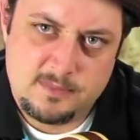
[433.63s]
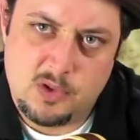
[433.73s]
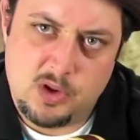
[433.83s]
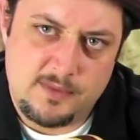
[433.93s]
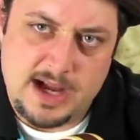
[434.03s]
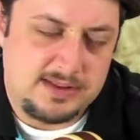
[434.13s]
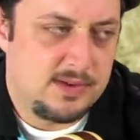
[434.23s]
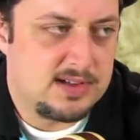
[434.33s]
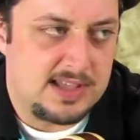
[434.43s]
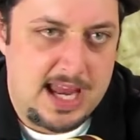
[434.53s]
Or vice
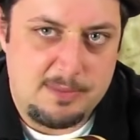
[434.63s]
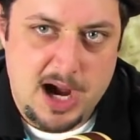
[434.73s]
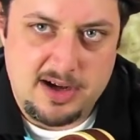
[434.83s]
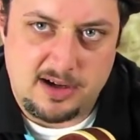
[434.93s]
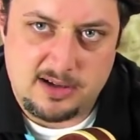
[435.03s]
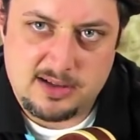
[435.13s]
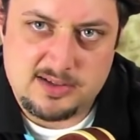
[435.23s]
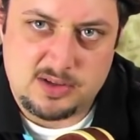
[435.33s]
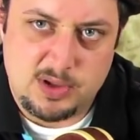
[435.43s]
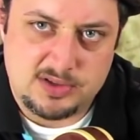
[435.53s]
versa, A minor
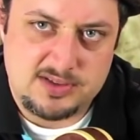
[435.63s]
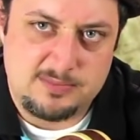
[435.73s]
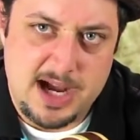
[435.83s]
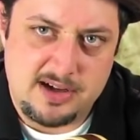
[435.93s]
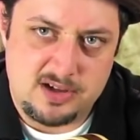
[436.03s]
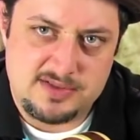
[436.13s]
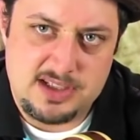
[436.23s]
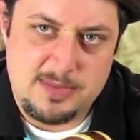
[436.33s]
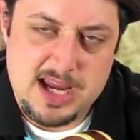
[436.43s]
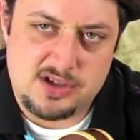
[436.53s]
is the relative minor of
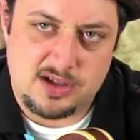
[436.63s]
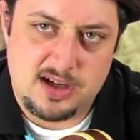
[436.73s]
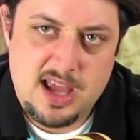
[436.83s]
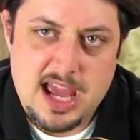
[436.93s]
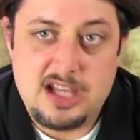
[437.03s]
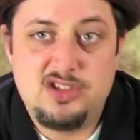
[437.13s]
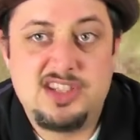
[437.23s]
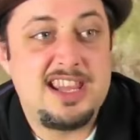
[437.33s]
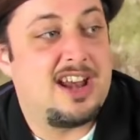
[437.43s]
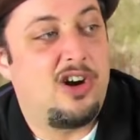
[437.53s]
C major. And you
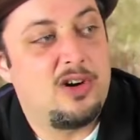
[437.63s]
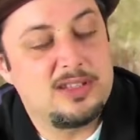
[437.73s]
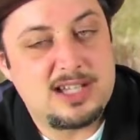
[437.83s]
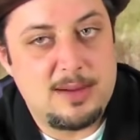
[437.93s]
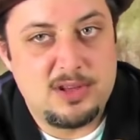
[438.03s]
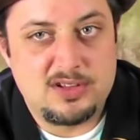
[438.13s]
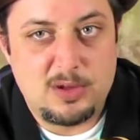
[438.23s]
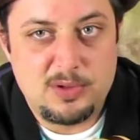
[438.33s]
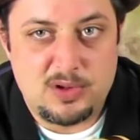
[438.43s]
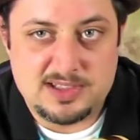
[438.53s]
see that all the time in those
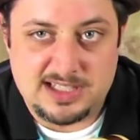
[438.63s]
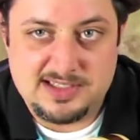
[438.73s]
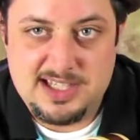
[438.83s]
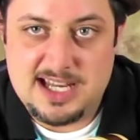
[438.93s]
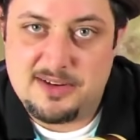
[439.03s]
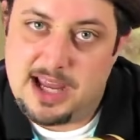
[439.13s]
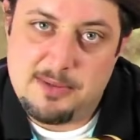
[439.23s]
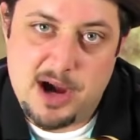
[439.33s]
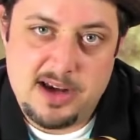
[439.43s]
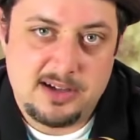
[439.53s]
open chords, like C down to A
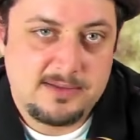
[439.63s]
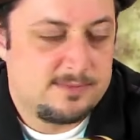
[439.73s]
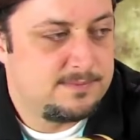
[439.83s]
minor,